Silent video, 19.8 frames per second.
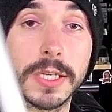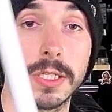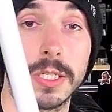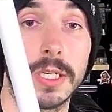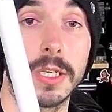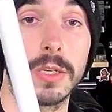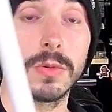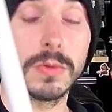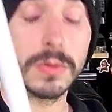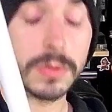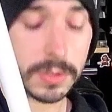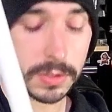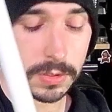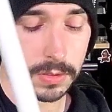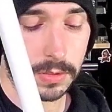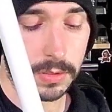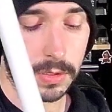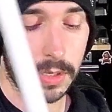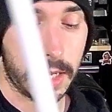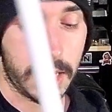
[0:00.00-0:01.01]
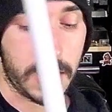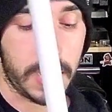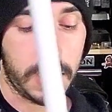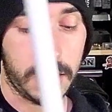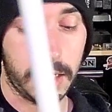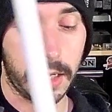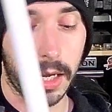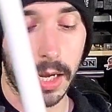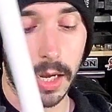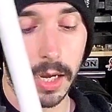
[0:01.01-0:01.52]
to use, and
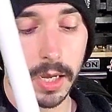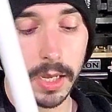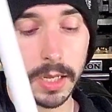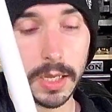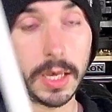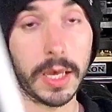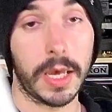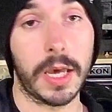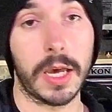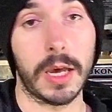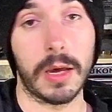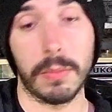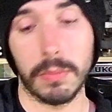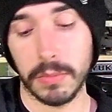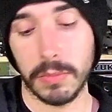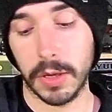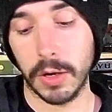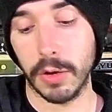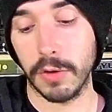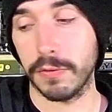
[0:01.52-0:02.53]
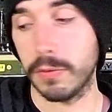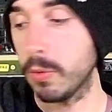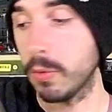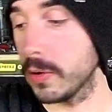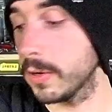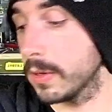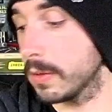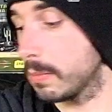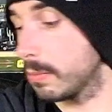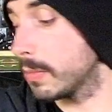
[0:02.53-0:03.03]
I am here for
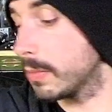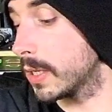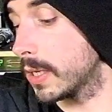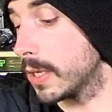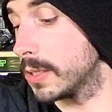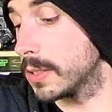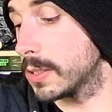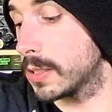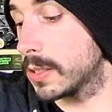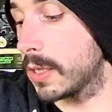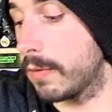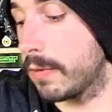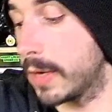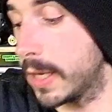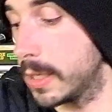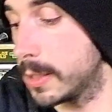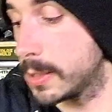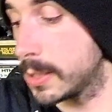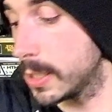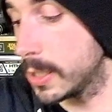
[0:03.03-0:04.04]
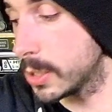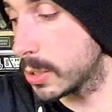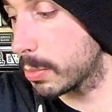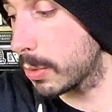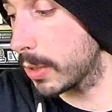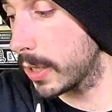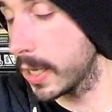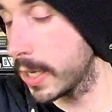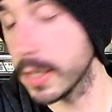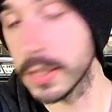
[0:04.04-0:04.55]
it, because 7/8 inch
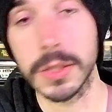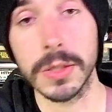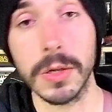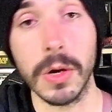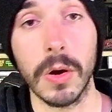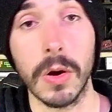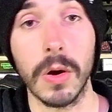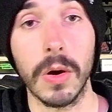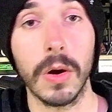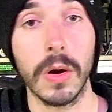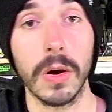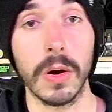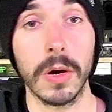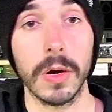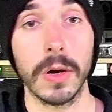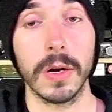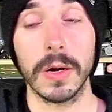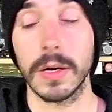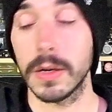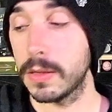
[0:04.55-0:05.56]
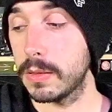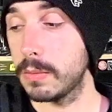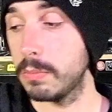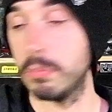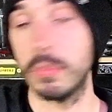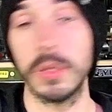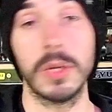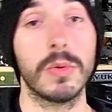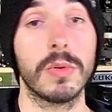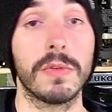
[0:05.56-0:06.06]
blades are
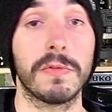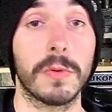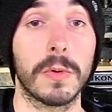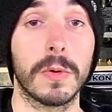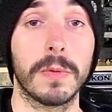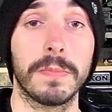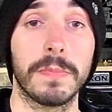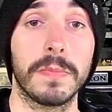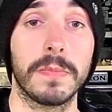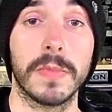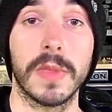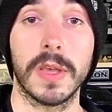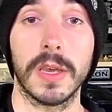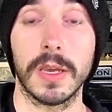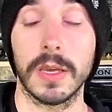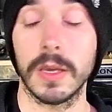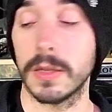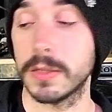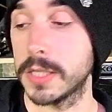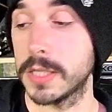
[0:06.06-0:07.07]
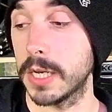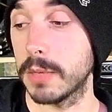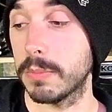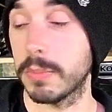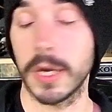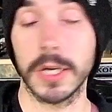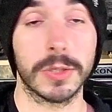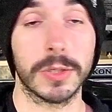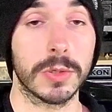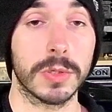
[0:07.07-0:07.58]
beautiful. They take
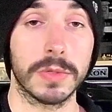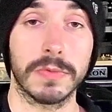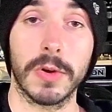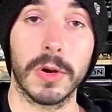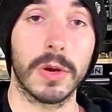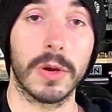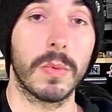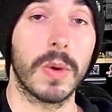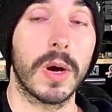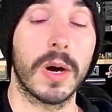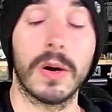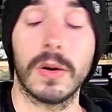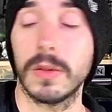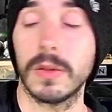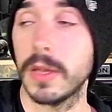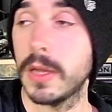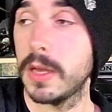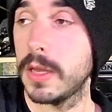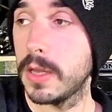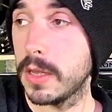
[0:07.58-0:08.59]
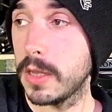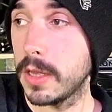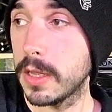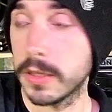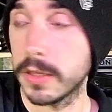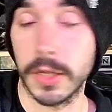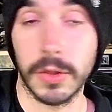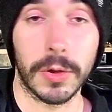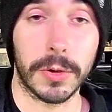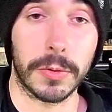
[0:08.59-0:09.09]
pictures very well,
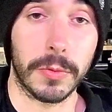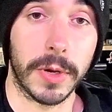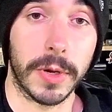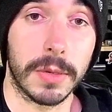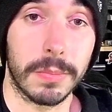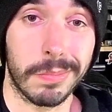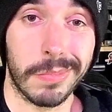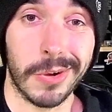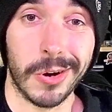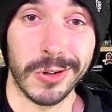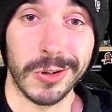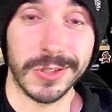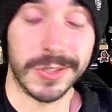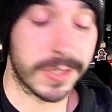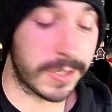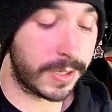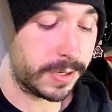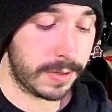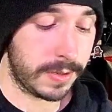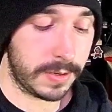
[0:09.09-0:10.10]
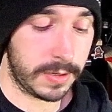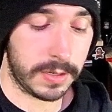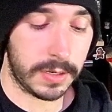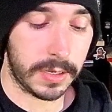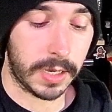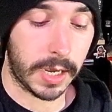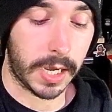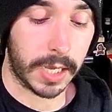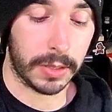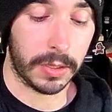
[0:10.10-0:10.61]
they look great in person.
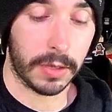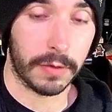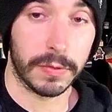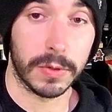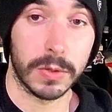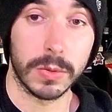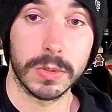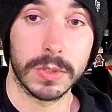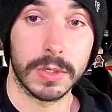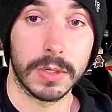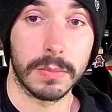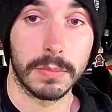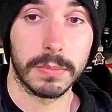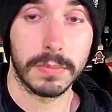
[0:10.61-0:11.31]
I love using them.